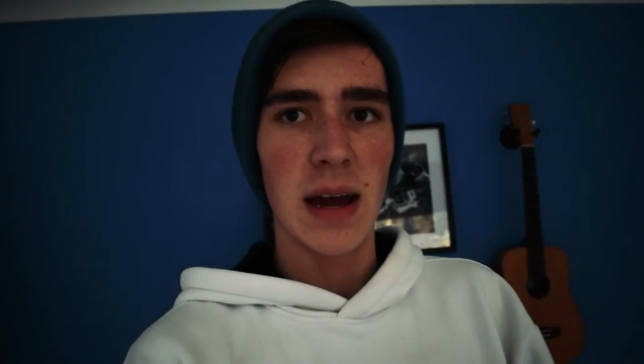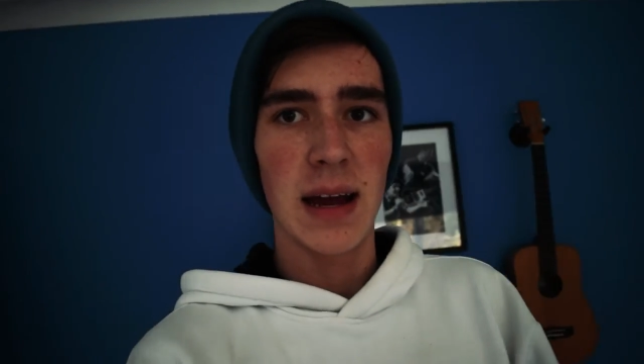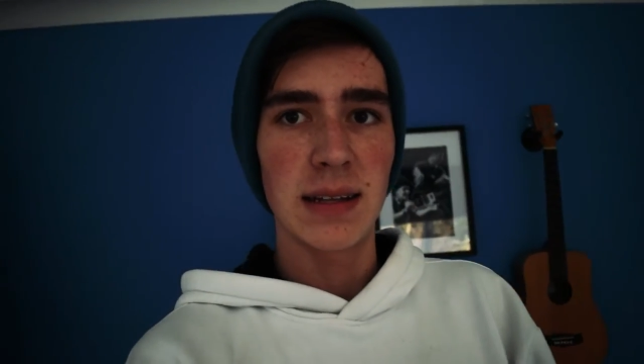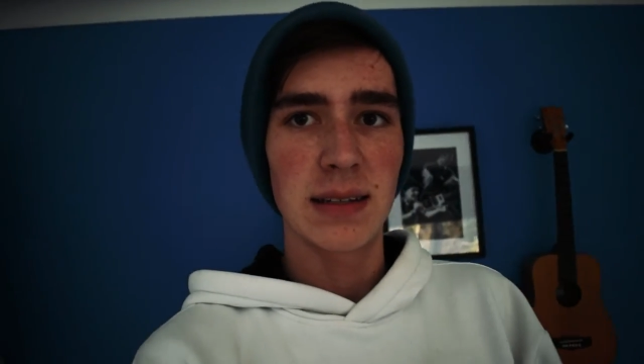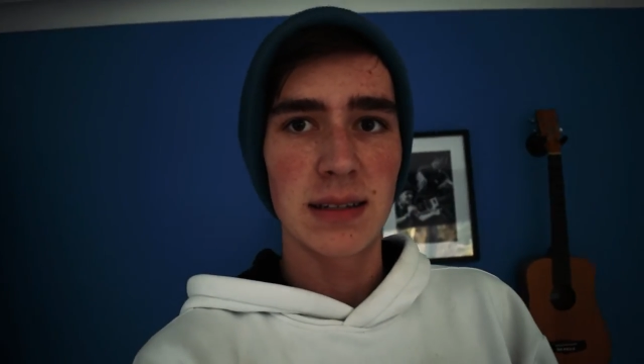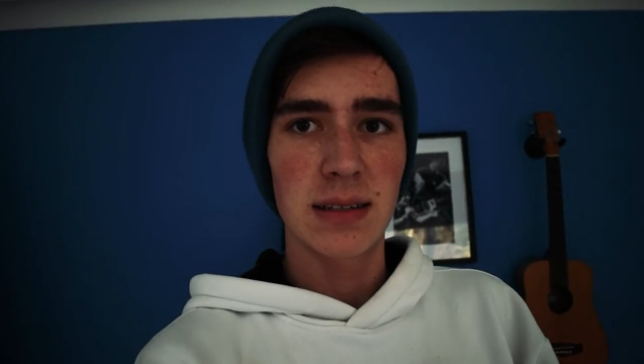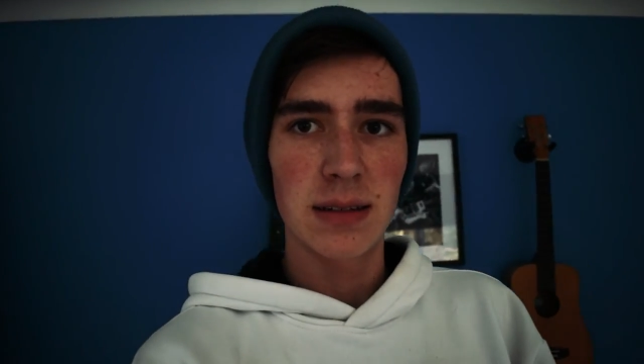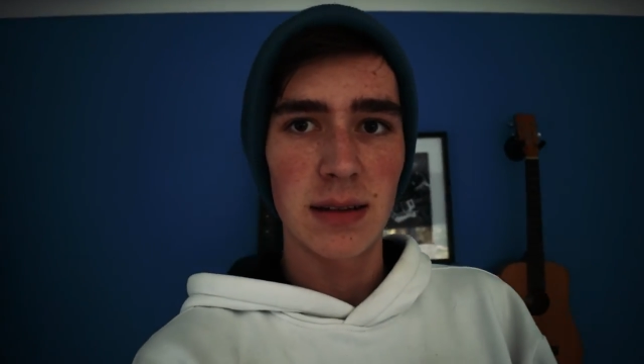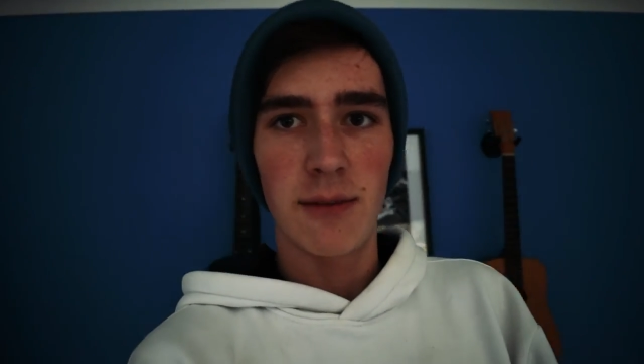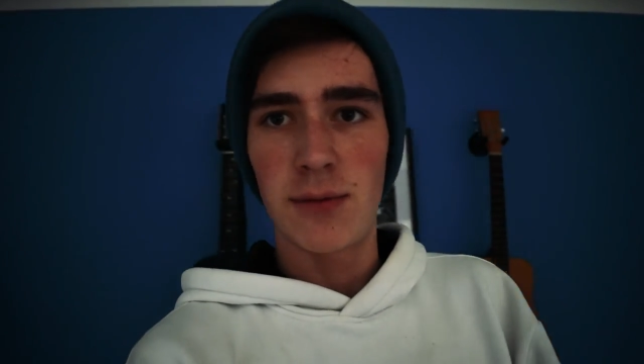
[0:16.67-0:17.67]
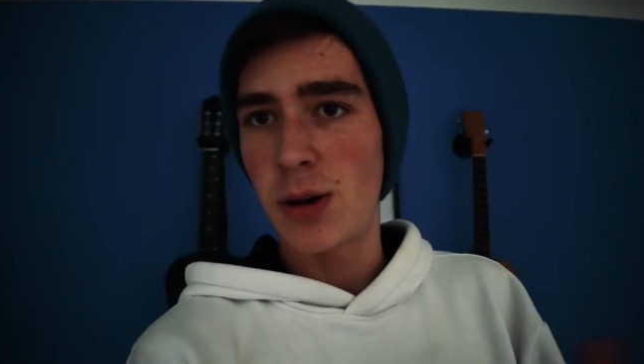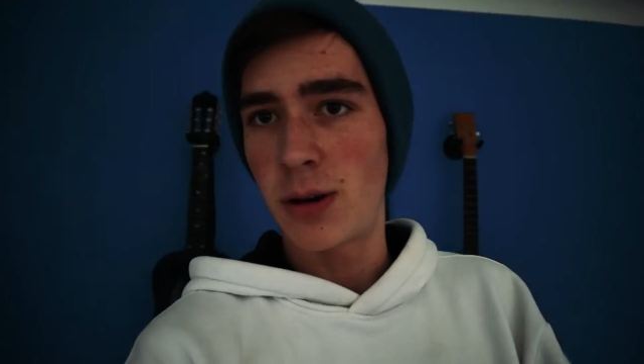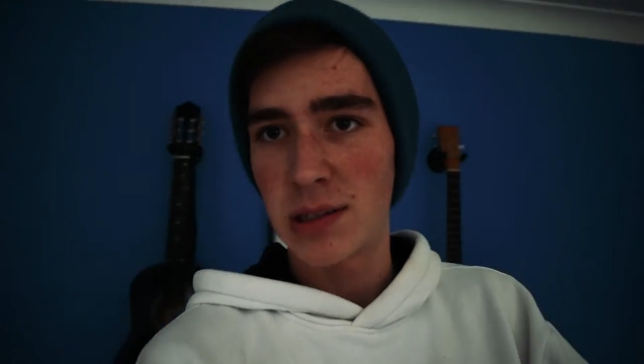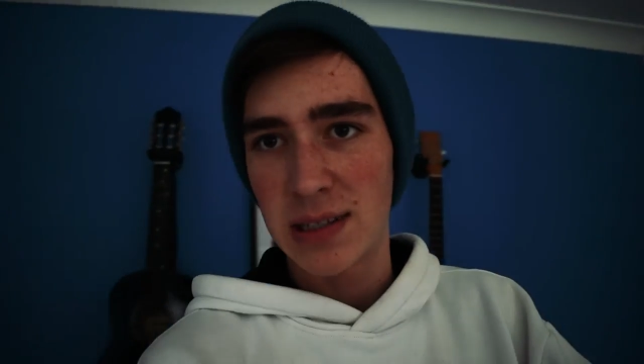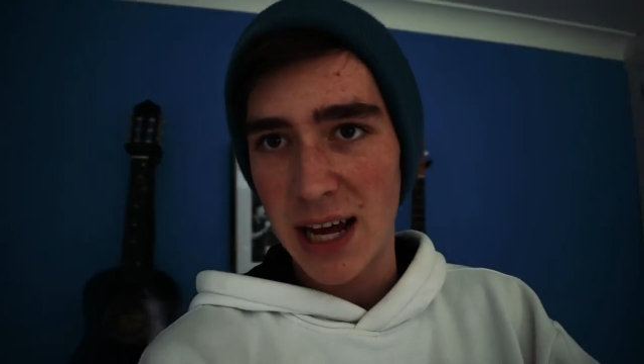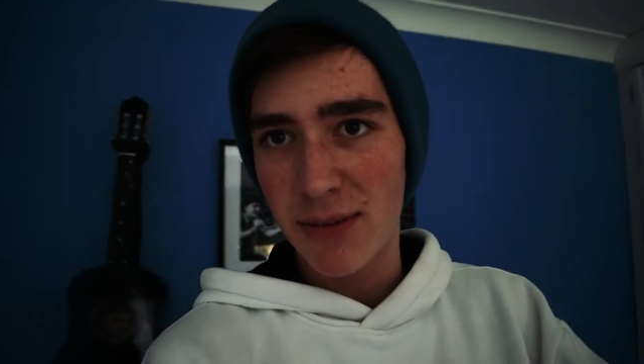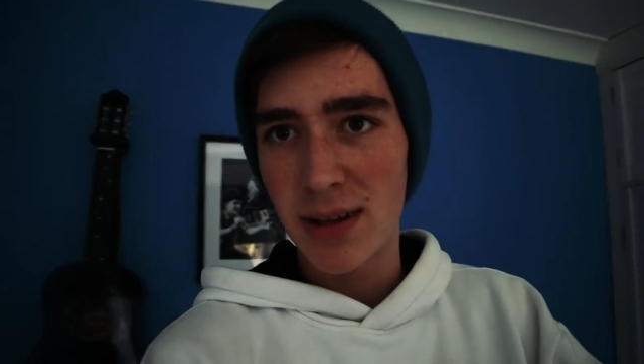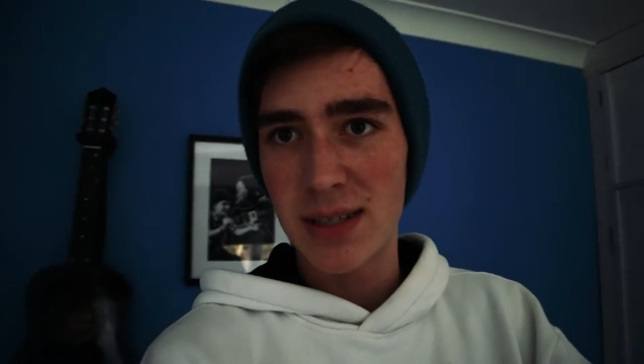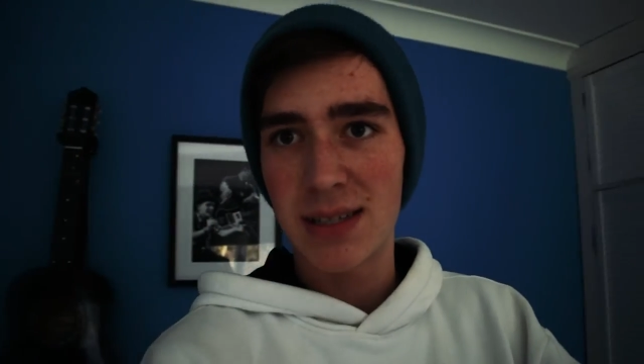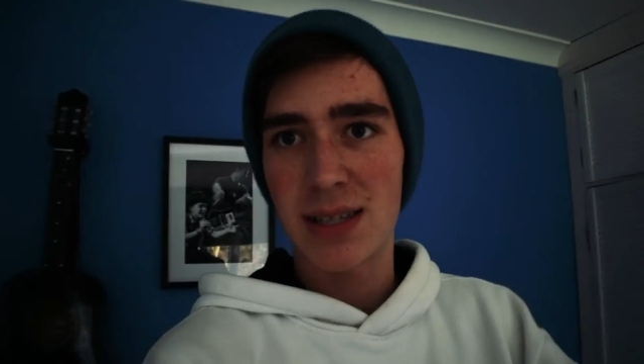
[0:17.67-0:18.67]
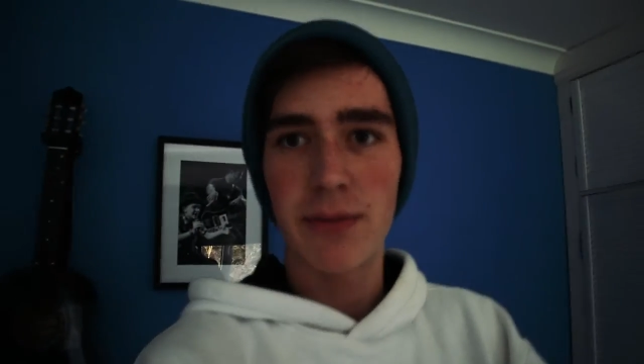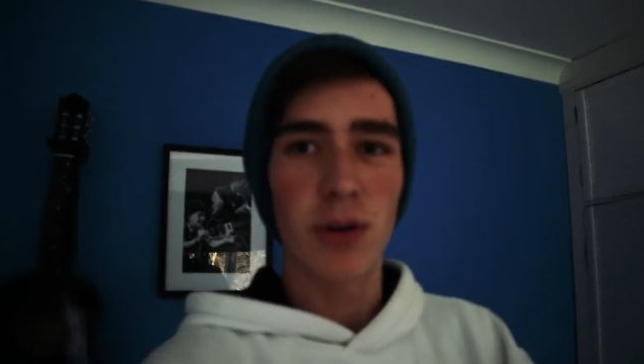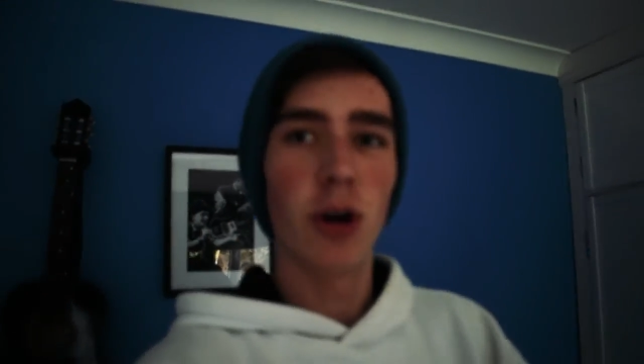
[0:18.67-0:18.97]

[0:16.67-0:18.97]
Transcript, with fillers: and if you're going to cafes and stuff